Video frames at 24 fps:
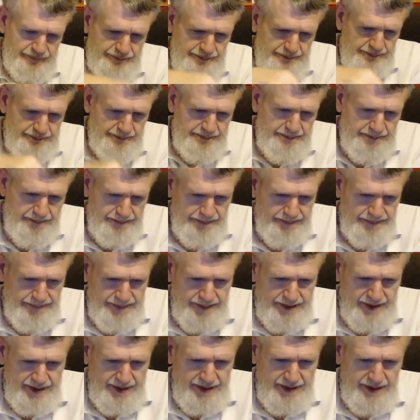
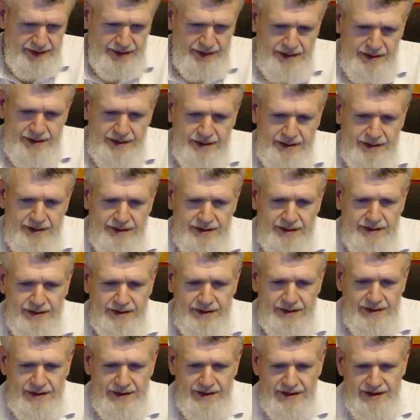
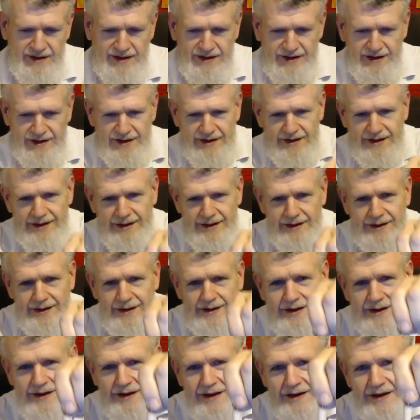
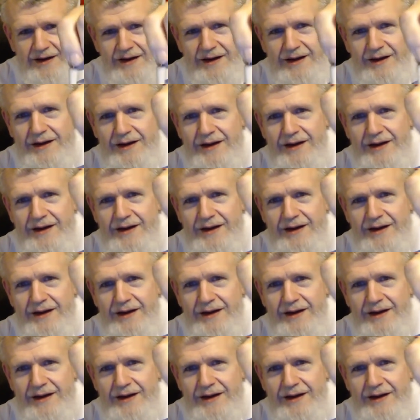Nobody speaks.